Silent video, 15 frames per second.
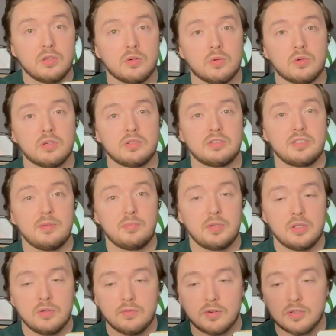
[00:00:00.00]
core
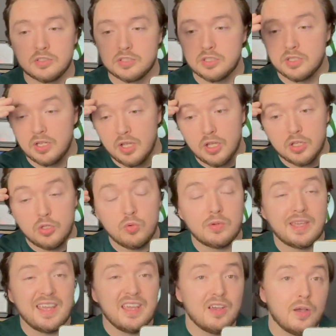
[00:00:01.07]
CPU version, you
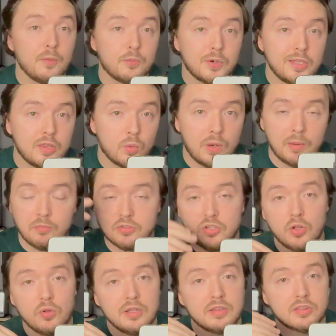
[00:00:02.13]
can't upgrade the RAM. There's
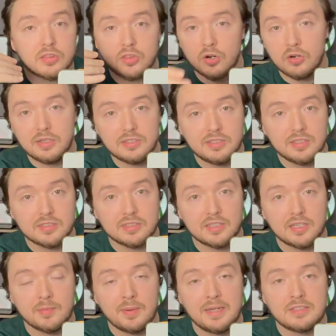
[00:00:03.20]
only 36
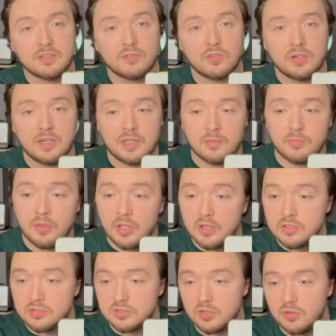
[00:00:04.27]
gigabytes of RAM.
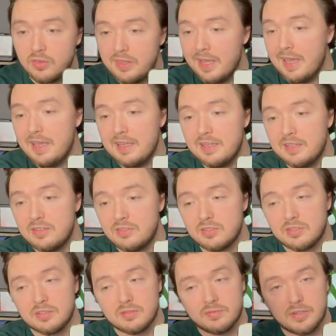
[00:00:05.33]
So that
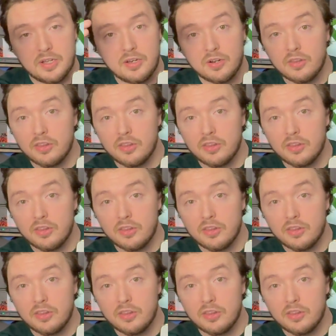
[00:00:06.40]
is another